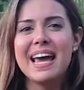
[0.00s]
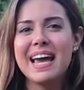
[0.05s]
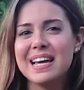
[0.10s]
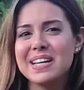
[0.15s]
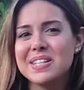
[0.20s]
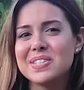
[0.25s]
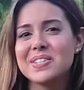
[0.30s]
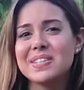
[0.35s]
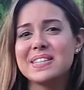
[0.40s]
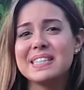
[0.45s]

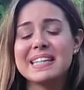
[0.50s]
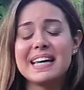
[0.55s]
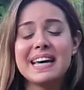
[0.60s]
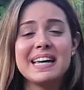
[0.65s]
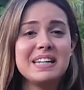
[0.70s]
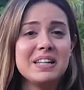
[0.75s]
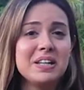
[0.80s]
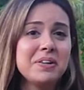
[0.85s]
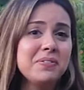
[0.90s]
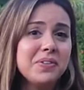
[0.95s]
agent,
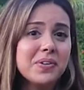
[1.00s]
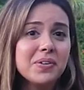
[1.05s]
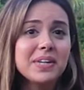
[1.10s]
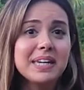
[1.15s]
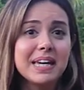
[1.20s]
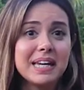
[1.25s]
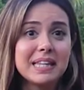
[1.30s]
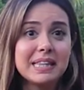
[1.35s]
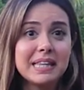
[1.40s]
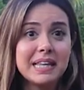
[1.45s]
and if you
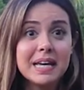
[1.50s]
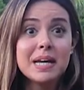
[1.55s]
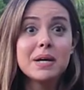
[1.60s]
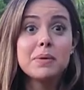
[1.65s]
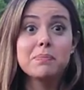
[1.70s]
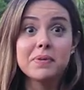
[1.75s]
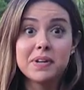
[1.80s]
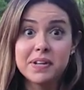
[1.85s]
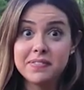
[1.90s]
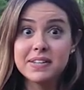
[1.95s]
can,
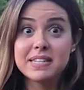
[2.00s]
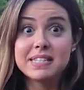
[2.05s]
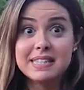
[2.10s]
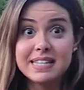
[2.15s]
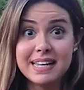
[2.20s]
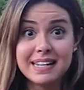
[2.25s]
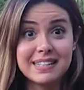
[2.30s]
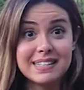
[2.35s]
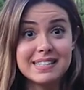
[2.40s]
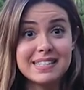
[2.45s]
previous
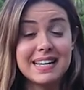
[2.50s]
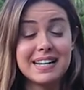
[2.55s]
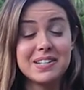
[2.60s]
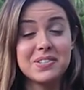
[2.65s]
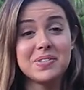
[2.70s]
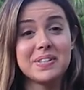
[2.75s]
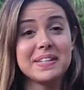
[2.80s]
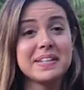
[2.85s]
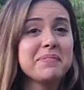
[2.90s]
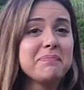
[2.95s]
tenants
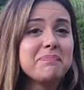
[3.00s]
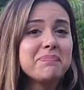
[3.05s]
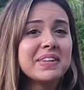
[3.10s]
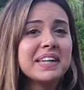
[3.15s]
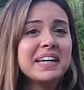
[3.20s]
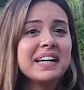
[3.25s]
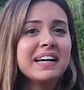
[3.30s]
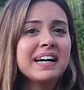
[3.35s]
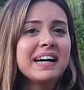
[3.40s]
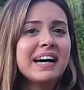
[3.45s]
actually.
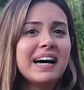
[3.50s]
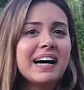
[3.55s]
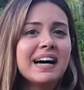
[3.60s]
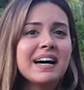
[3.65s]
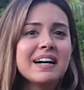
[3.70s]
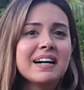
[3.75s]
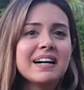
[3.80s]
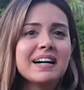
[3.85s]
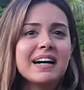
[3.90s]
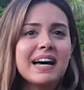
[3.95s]

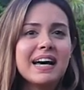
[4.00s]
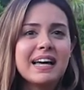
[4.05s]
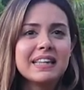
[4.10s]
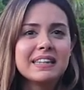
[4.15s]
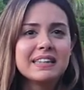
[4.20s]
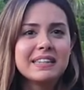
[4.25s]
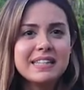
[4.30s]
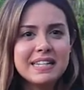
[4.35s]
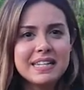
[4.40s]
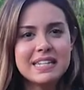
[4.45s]

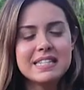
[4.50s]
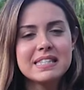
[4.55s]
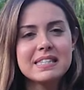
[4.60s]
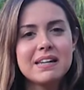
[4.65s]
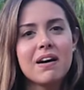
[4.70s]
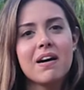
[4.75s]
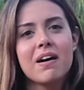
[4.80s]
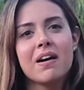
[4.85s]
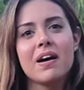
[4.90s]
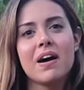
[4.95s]
And these
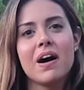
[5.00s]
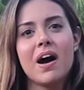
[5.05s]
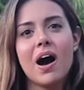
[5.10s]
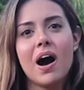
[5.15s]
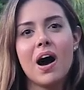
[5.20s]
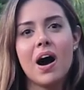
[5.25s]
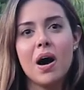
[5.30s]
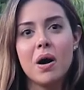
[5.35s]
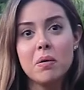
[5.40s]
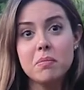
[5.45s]
are:
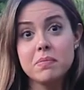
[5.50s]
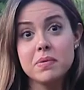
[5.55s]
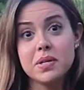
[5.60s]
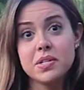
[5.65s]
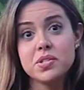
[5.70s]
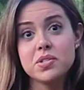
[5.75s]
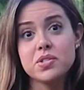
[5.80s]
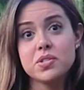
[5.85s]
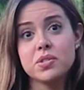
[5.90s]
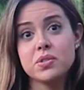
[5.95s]
how much
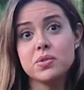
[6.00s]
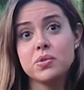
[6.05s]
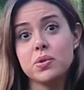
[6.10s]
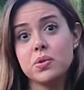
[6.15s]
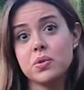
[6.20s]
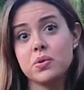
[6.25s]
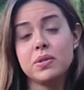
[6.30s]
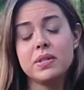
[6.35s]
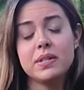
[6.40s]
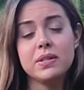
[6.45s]

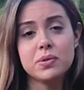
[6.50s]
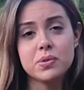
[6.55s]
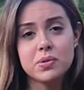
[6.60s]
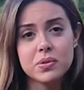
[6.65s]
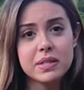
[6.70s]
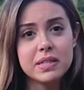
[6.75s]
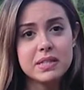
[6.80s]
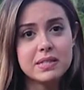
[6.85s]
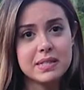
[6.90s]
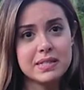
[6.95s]
do the
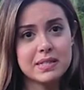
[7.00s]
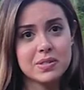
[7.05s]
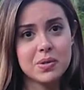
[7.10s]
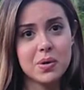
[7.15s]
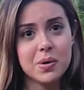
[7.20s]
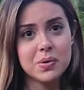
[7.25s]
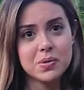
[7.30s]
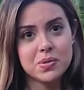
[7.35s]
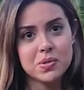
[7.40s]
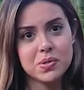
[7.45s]
utilities
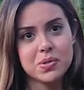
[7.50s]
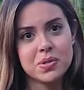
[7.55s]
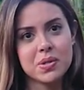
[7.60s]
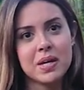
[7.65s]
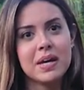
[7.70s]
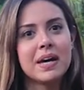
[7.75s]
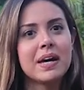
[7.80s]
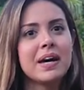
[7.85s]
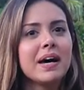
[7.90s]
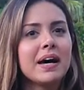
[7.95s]
cost?
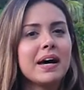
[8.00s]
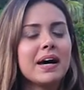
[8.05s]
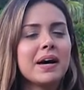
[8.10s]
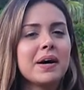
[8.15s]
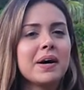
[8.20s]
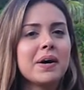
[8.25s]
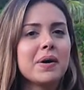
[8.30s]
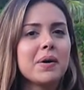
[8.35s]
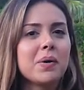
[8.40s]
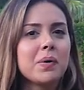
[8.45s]

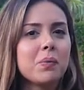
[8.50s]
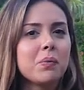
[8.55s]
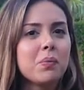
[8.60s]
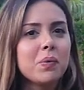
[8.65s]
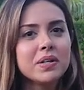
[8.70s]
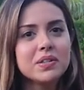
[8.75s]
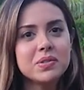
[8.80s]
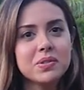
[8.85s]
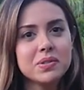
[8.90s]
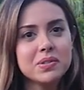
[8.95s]

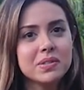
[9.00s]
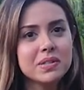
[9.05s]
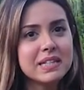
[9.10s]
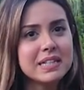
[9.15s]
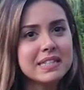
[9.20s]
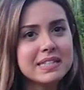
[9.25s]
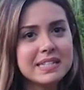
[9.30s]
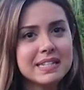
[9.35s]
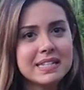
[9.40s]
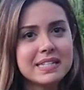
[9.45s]
What
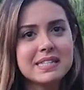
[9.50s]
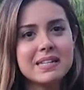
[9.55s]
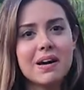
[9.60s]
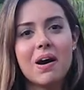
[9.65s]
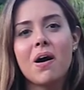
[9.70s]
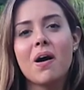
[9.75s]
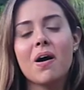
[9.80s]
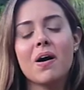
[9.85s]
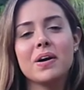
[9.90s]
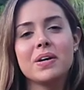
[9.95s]
utilities
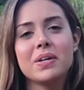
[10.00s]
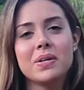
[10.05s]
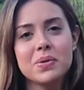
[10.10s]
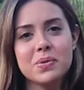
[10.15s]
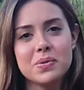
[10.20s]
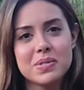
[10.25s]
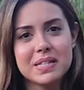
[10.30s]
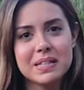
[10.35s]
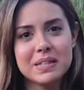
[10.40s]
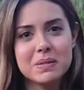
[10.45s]
are
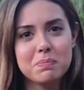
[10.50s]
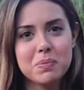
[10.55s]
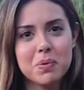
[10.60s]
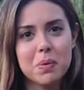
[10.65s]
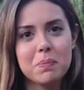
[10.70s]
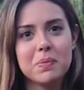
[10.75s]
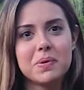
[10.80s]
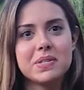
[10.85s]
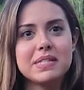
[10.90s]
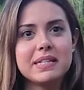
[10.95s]
used in the
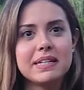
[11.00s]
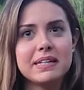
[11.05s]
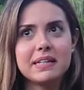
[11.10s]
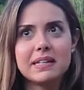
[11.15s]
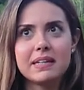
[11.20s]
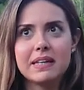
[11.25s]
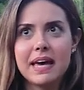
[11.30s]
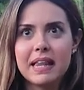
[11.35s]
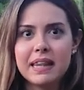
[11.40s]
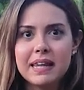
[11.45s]
property?
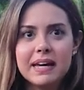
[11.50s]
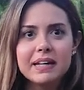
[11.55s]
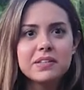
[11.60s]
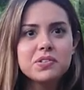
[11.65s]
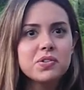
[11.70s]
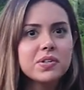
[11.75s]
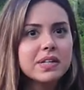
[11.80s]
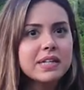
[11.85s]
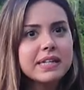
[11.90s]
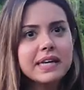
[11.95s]

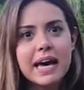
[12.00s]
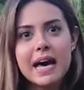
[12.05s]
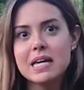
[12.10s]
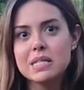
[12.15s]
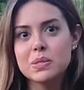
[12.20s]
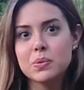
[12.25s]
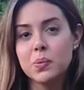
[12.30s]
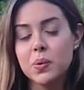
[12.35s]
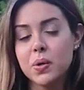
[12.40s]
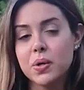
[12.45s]
Electric,
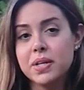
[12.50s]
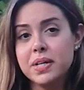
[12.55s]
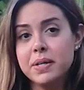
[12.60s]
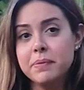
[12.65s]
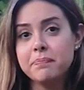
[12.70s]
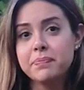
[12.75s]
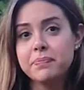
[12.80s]
gas, water?